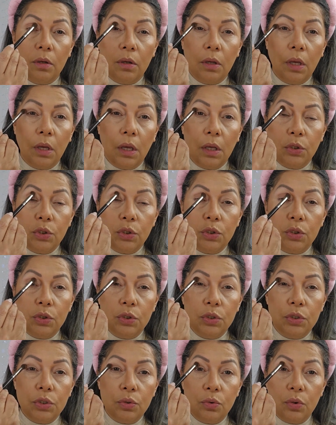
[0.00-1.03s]
and
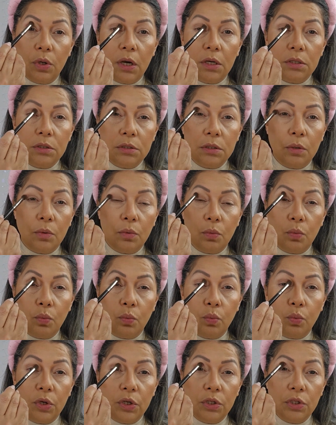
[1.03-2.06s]
do as a
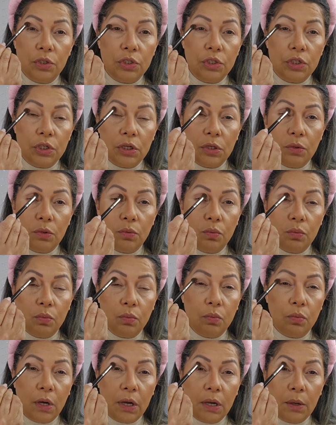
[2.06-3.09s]
windshield
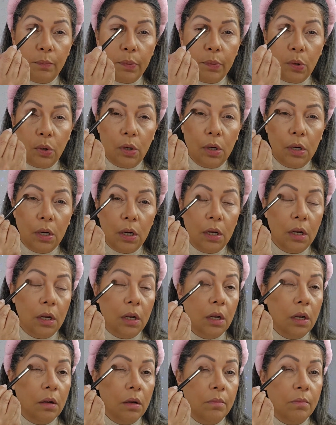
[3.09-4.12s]
wiper
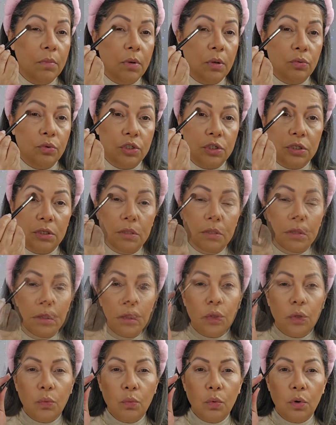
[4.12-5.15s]
motion.
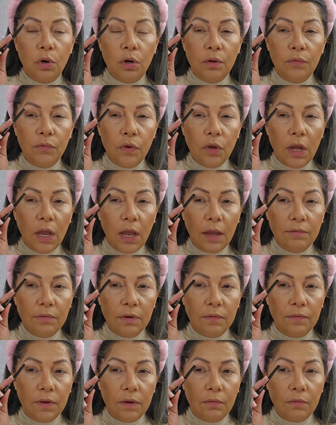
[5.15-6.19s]
And don't worry if you have
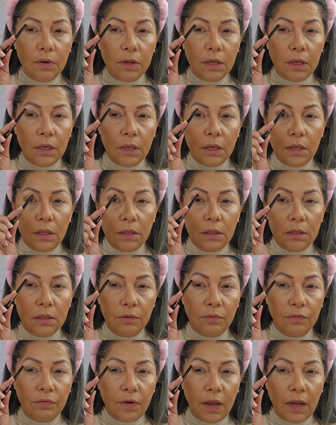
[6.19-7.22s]
a very
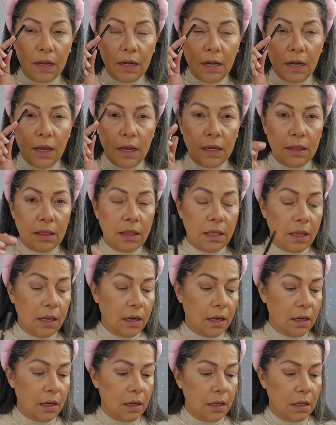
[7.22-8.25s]
defined line
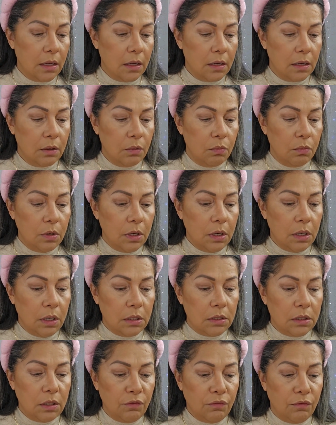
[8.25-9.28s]
there. We're going to
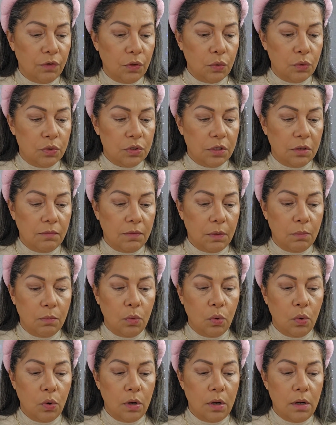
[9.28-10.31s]
diffuse even
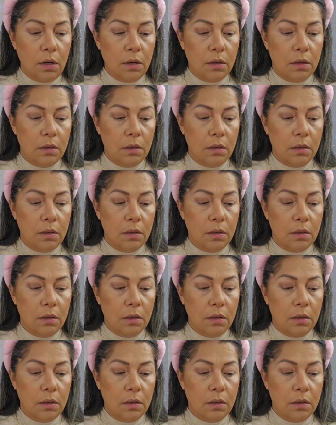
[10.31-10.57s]
more.